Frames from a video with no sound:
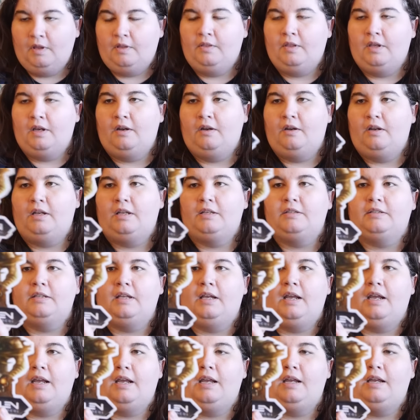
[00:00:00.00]
And there
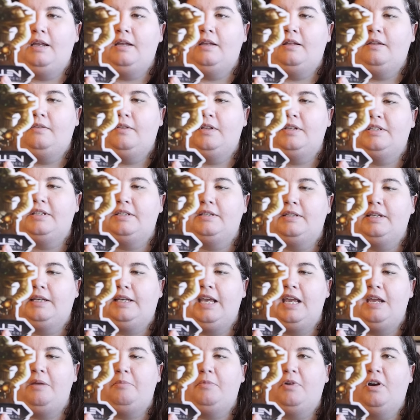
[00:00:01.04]
is a, this is the
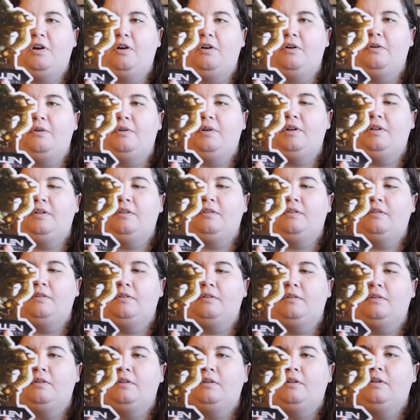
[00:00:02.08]
game code,
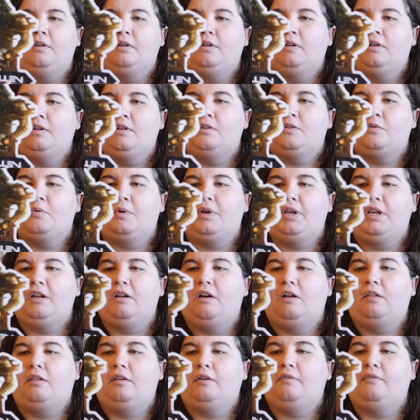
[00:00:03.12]

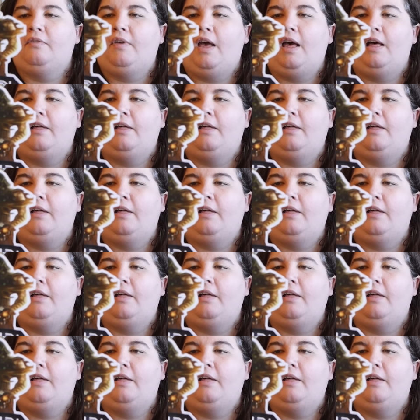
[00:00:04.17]
$20